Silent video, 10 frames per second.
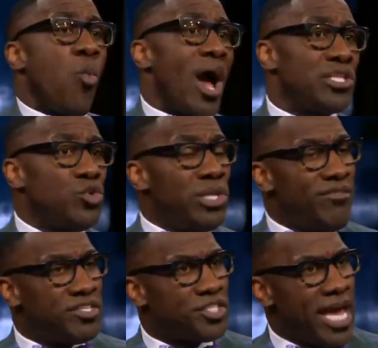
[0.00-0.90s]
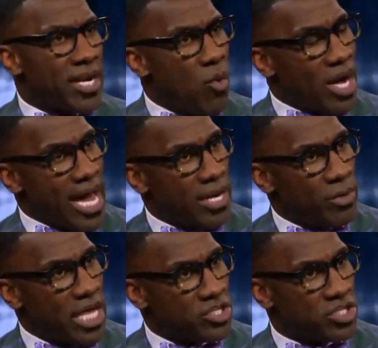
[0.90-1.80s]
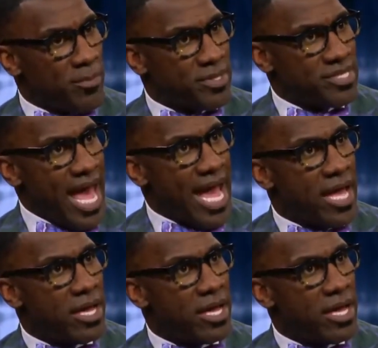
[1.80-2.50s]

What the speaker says: while you live in Seattle. What kind of relationship is that?